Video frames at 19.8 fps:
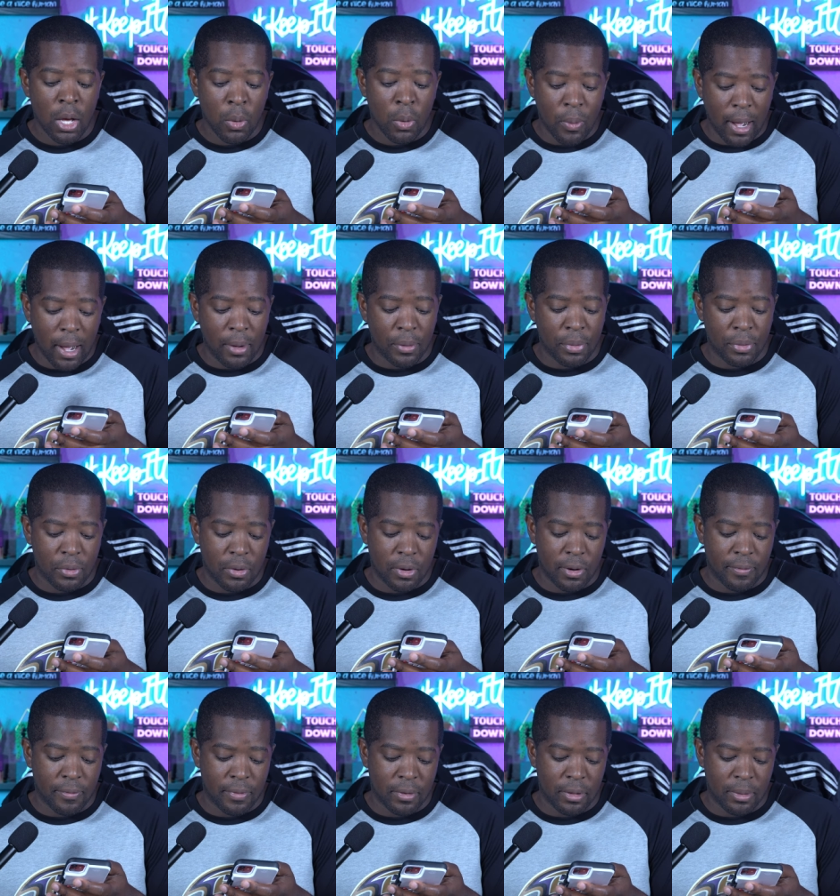while
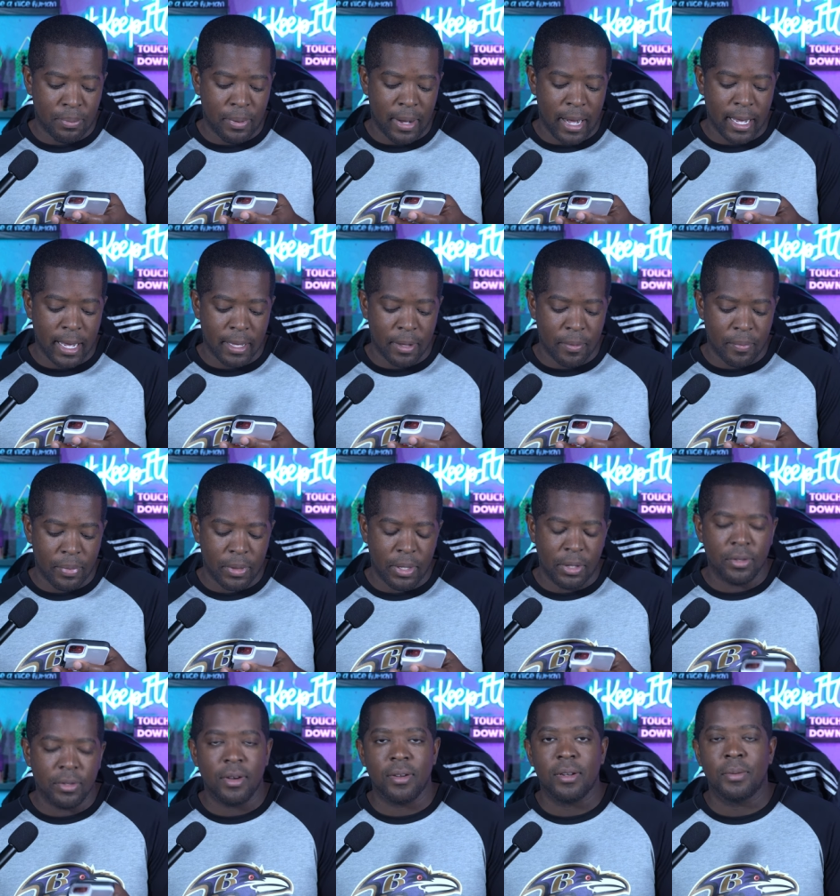throwing from the pocket.
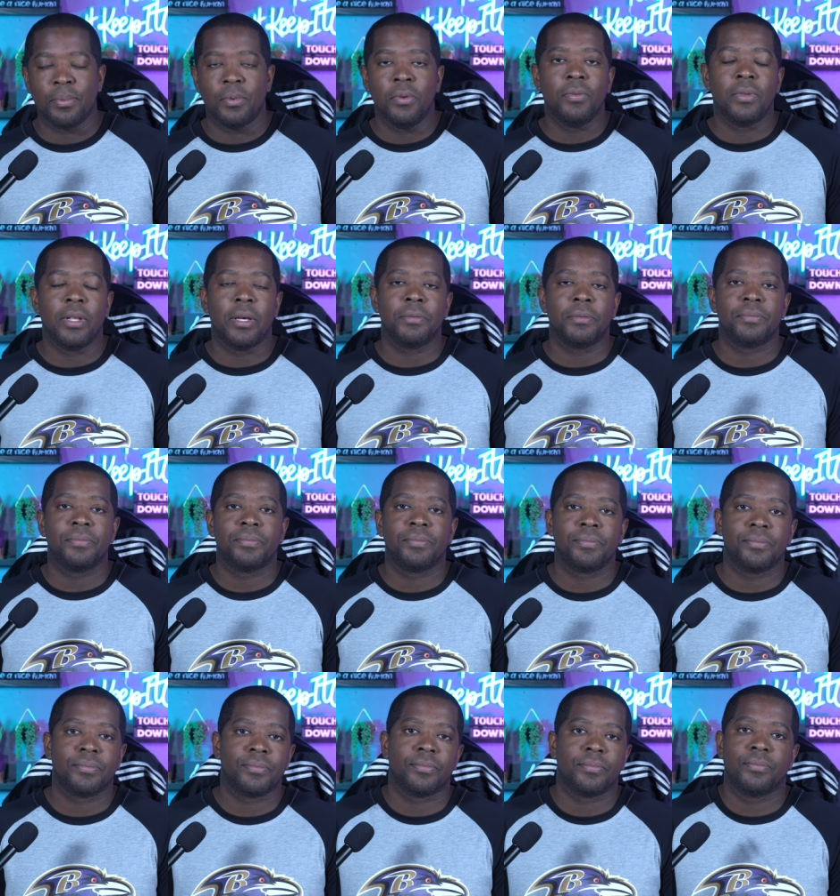He's already proved that.
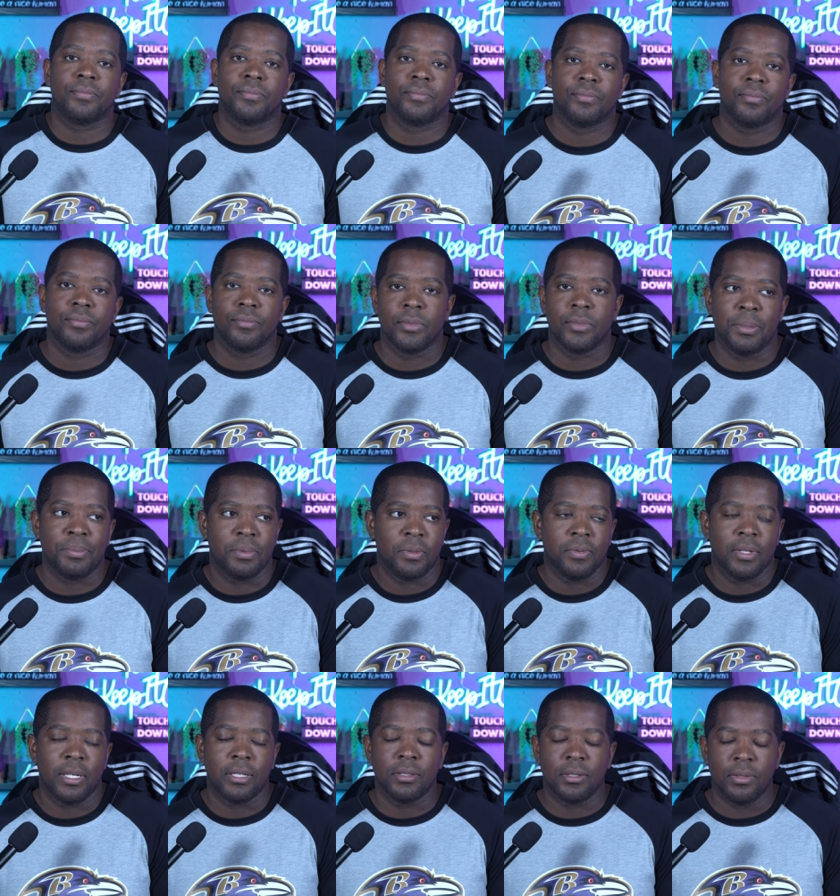He
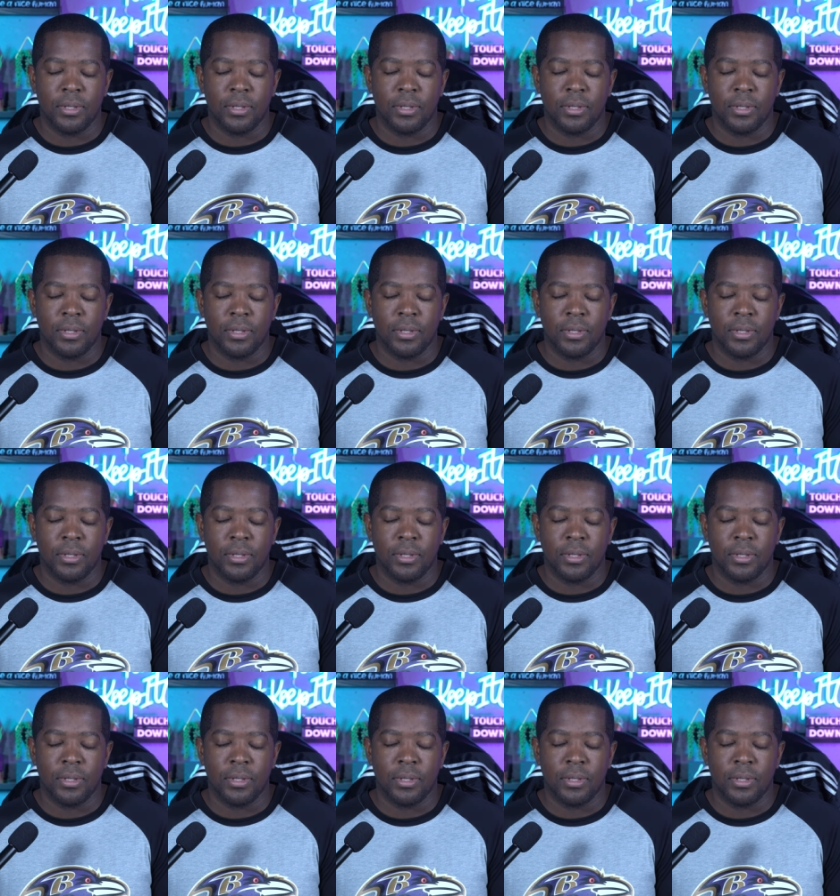proved that in two